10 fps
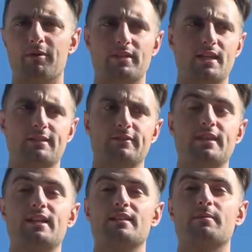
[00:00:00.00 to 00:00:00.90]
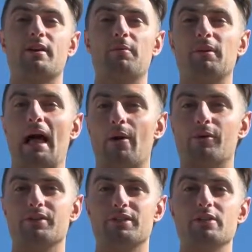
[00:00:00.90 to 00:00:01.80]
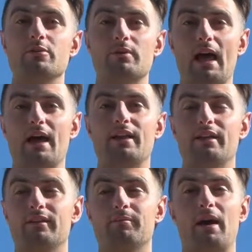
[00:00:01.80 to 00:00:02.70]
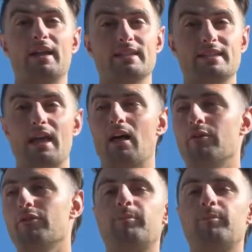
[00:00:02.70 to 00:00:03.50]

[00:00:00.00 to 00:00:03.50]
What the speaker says: intensive. It takes them a couple hours to do that by itself,